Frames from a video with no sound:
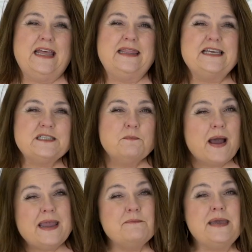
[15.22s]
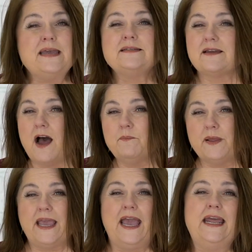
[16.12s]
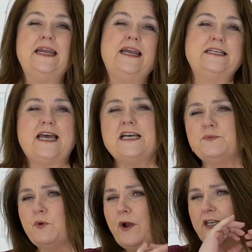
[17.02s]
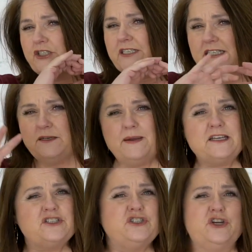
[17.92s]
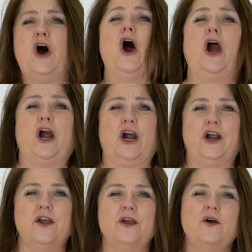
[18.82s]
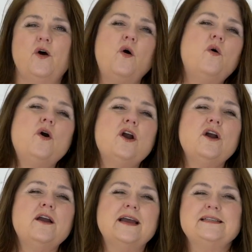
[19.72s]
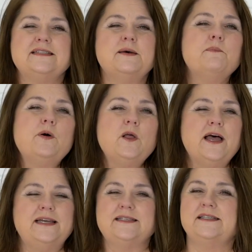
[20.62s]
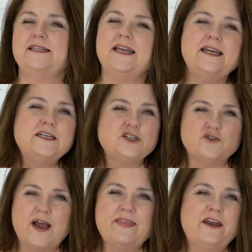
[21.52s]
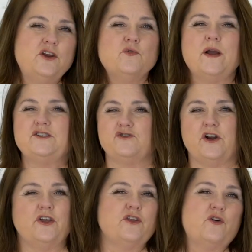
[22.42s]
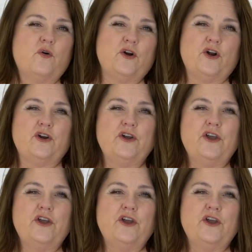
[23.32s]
This might be as complicated as aspirations to be a star, or as simple as intending to try that new restaurant on the corner.